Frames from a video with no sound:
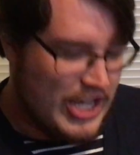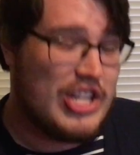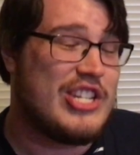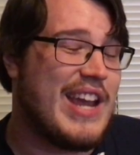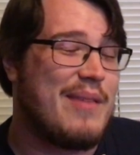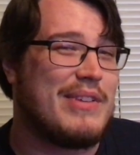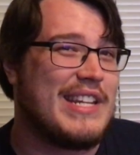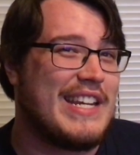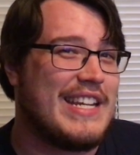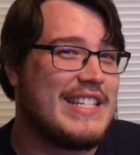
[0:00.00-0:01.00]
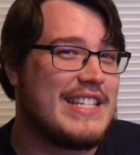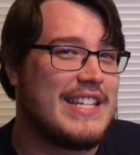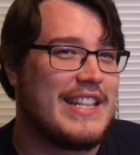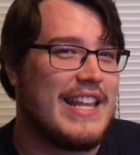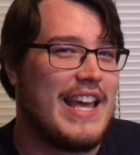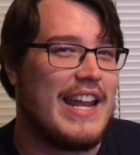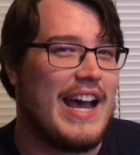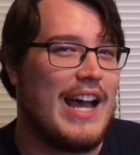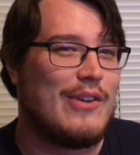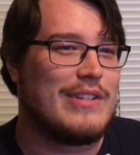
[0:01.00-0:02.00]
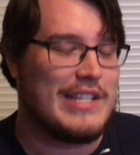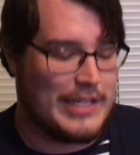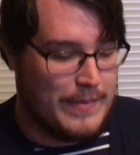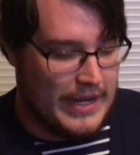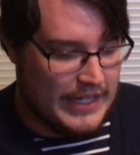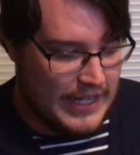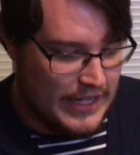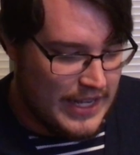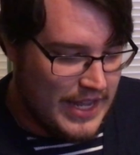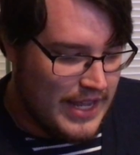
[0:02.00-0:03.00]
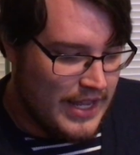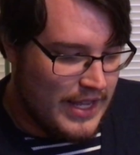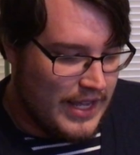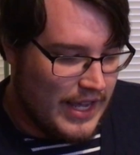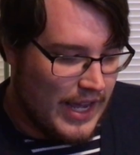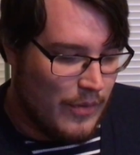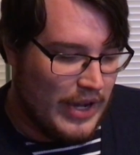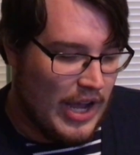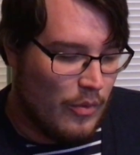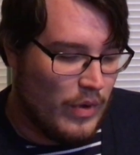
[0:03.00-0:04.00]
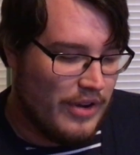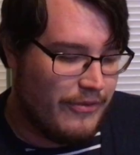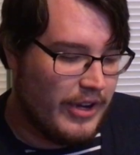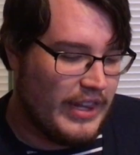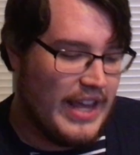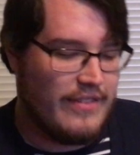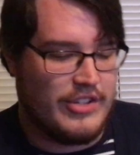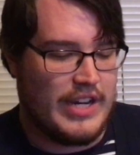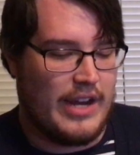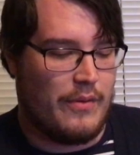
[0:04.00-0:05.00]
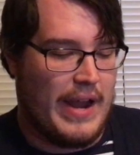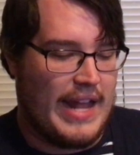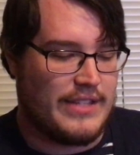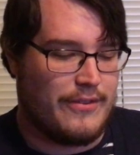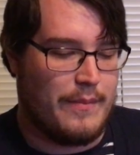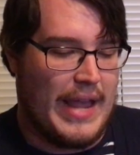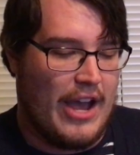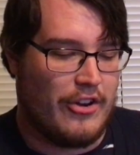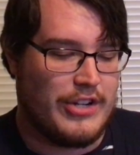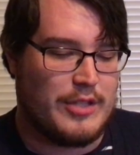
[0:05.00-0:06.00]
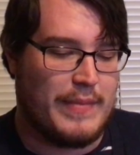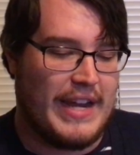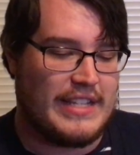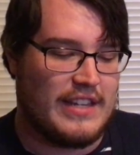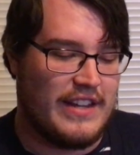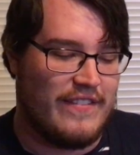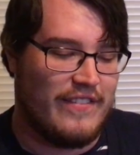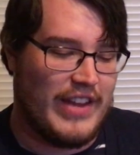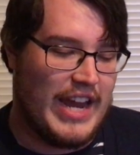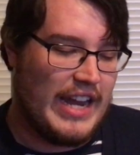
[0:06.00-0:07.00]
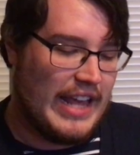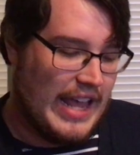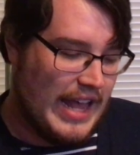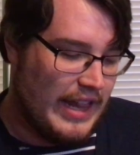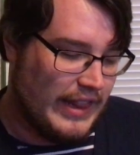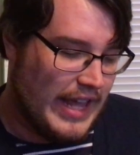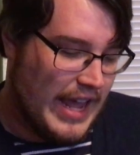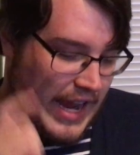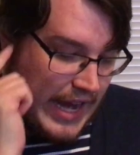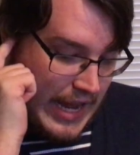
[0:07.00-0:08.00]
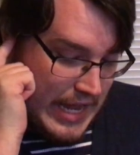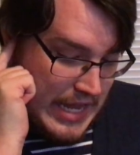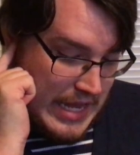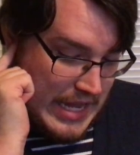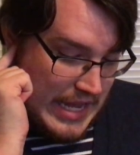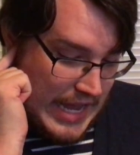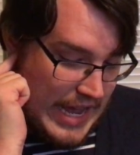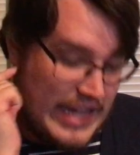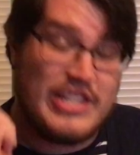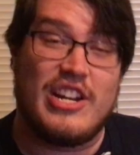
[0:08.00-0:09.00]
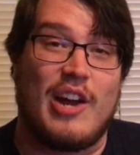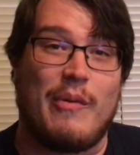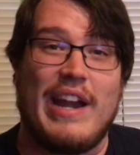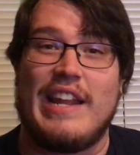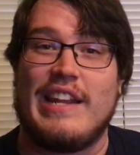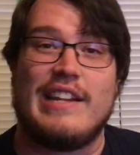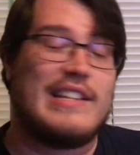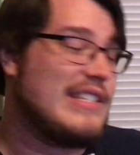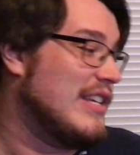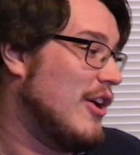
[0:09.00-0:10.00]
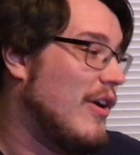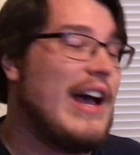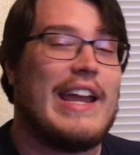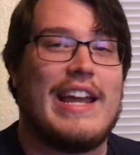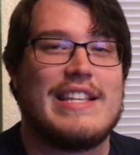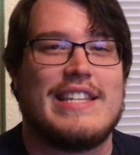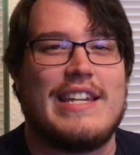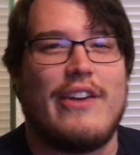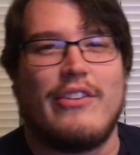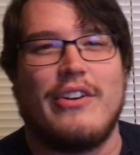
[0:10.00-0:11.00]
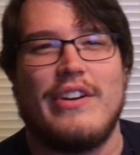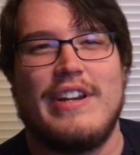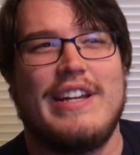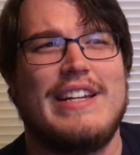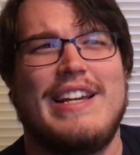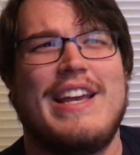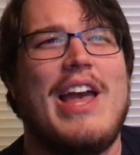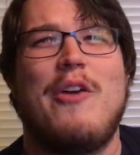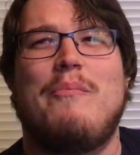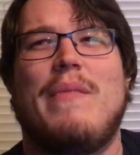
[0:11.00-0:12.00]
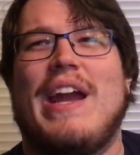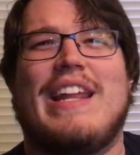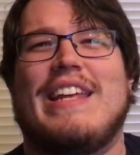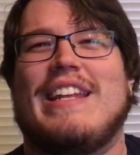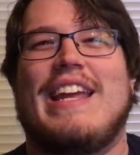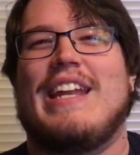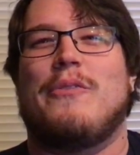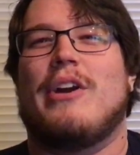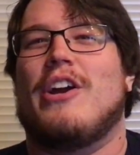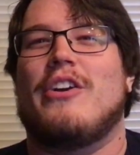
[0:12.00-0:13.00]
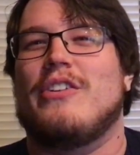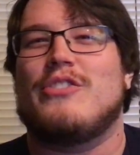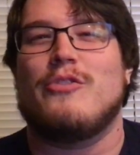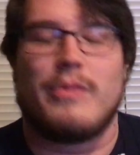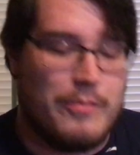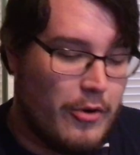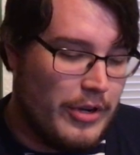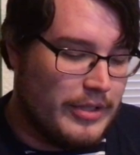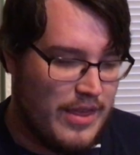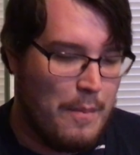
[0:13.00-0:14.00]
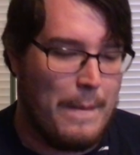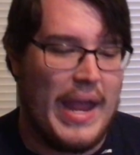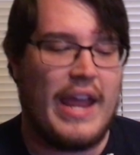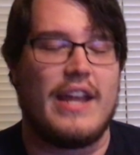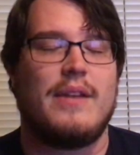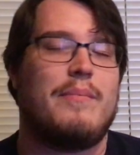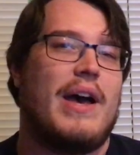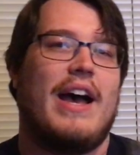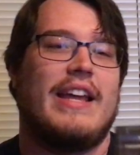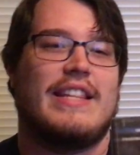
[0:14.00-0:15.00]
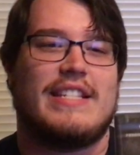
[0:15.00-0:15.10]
Japanese than I was expecting. We got Run for Your Life, Giant Rats from Outer Space Invade LA. It's not rated, so I guess it never made it anywhere super important. The Man Behind the